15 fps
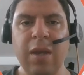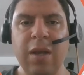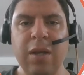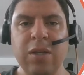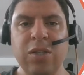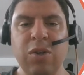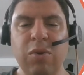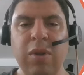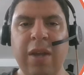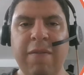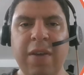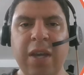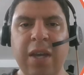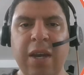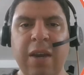So
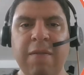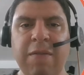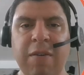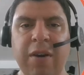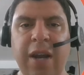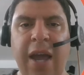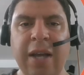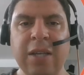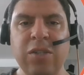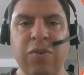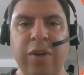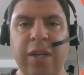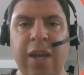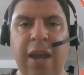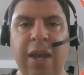leaving it in for an extra
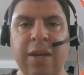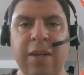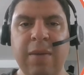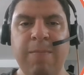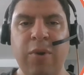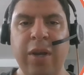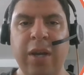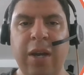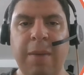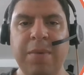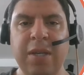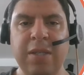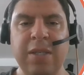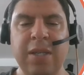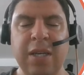day to bring it up to
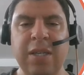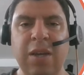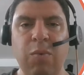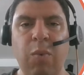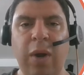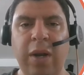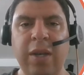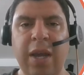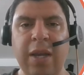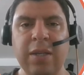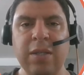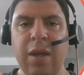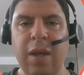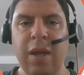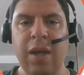61 days